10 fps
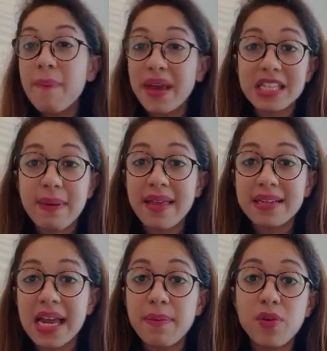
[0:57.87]
because by the
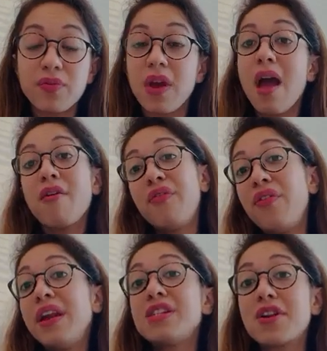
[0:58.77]
time you've
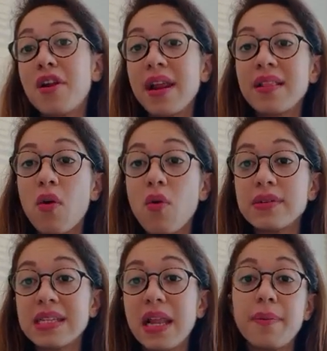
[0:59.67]
finished learning the
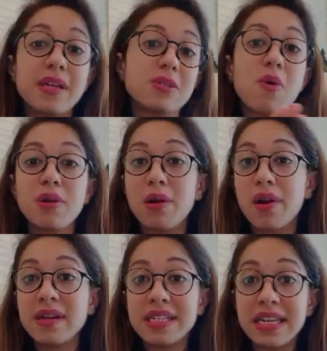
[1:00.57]
whole syllabus, what you
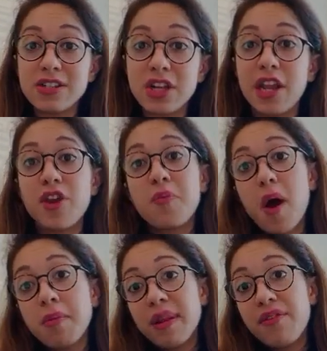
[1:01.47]
learned initially, you've
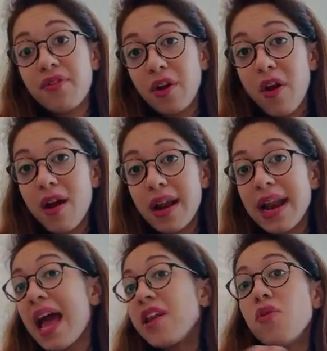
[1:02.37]
probably
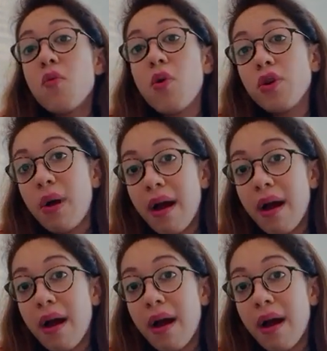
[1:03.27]
forgotten and you won't know